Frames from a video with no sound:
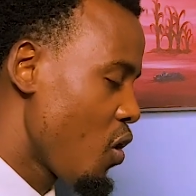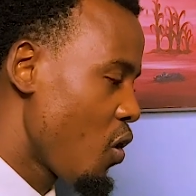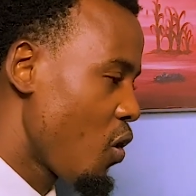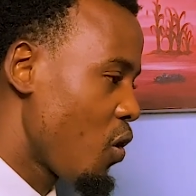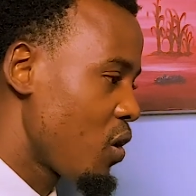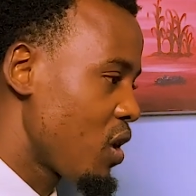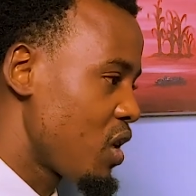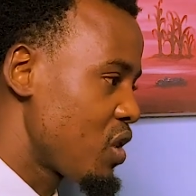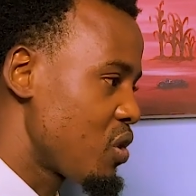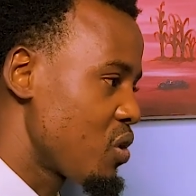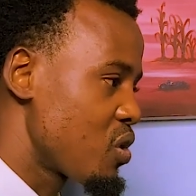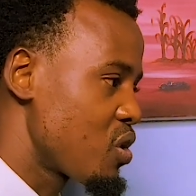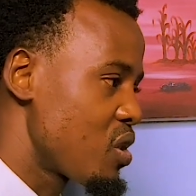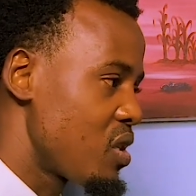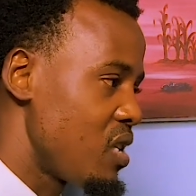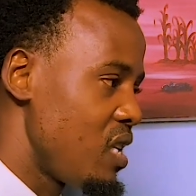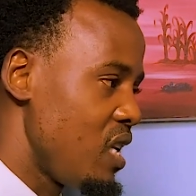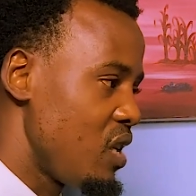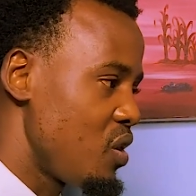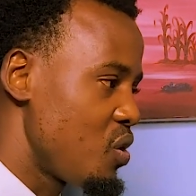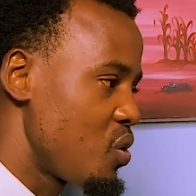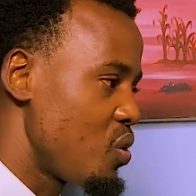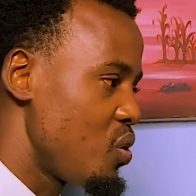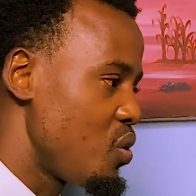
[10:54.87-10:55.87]
All I just
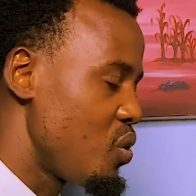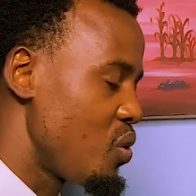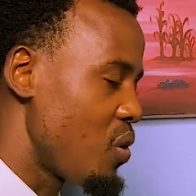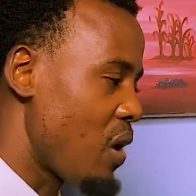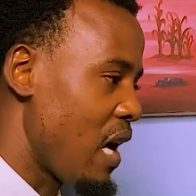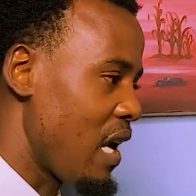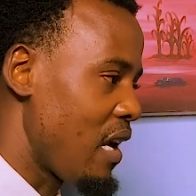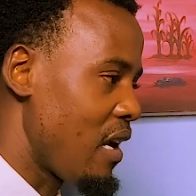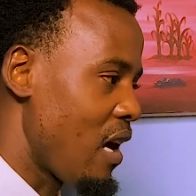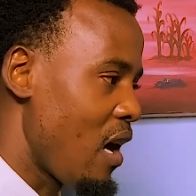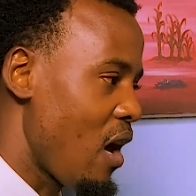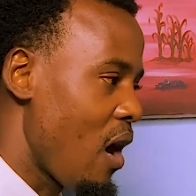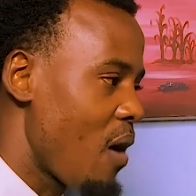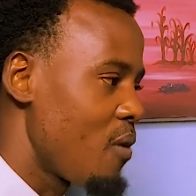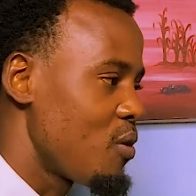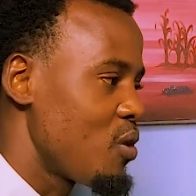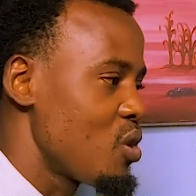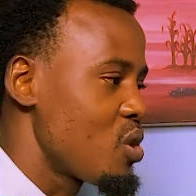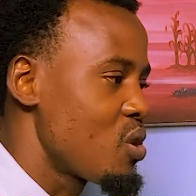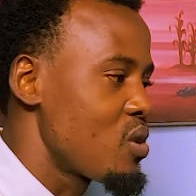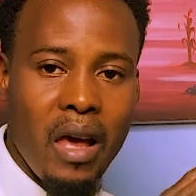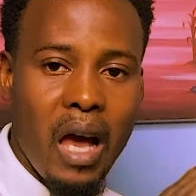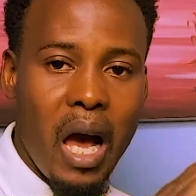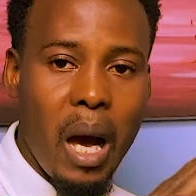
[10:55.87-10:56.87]
need to do right now, I'll
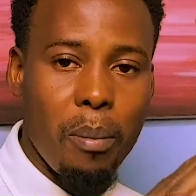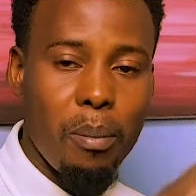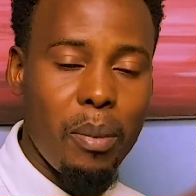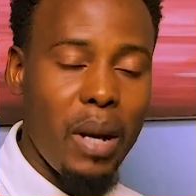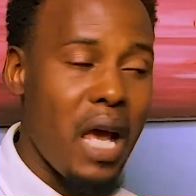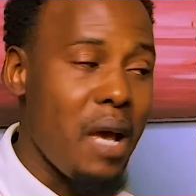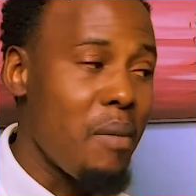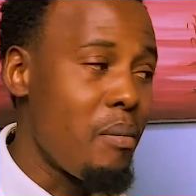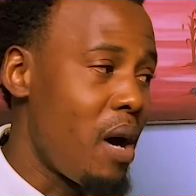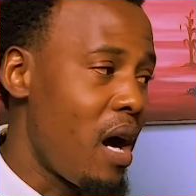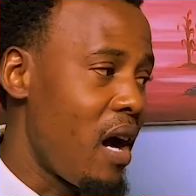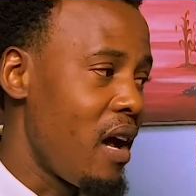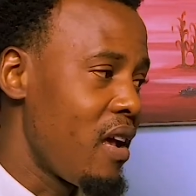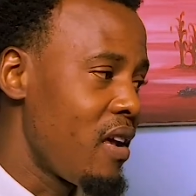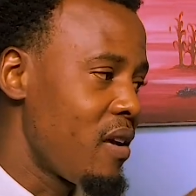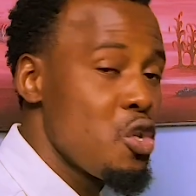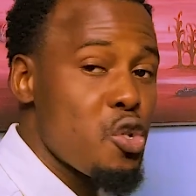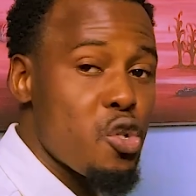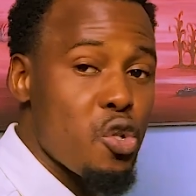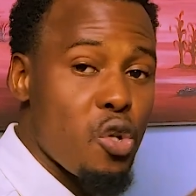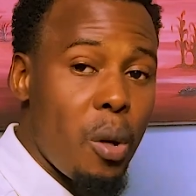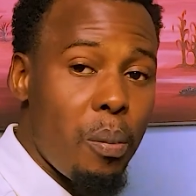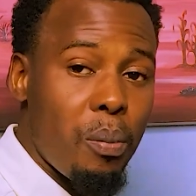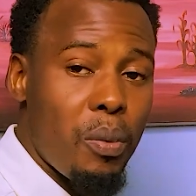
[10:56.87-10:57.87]
just apply my
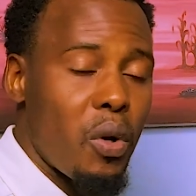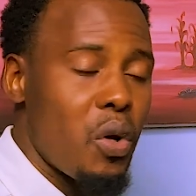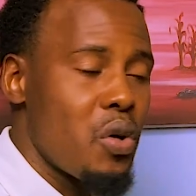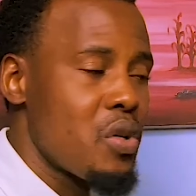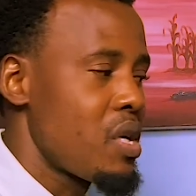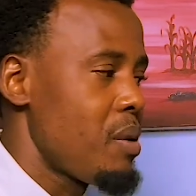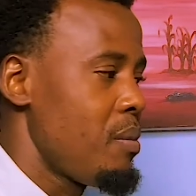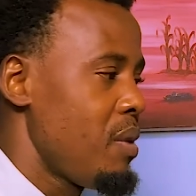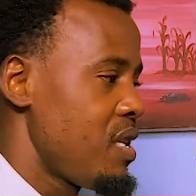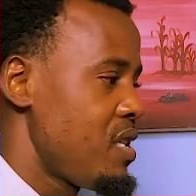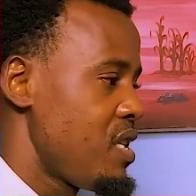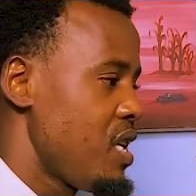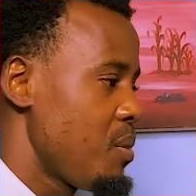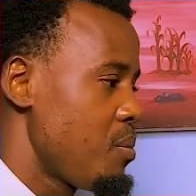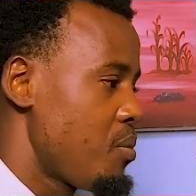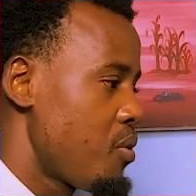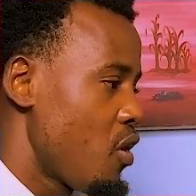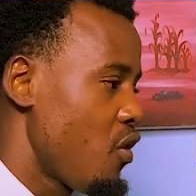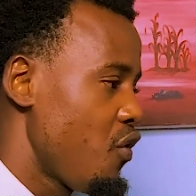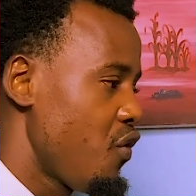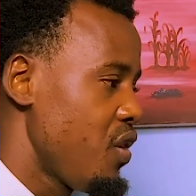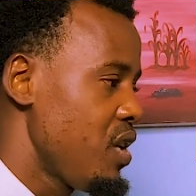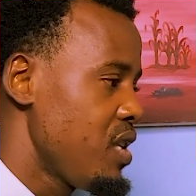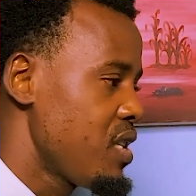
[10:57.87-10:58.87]
stop loss and my take
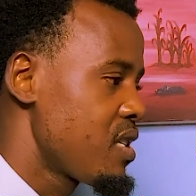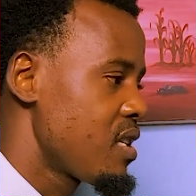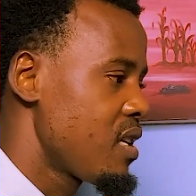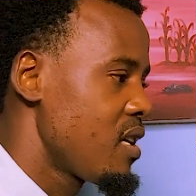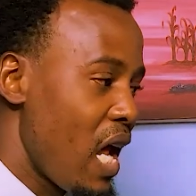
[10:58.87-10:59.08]
profit.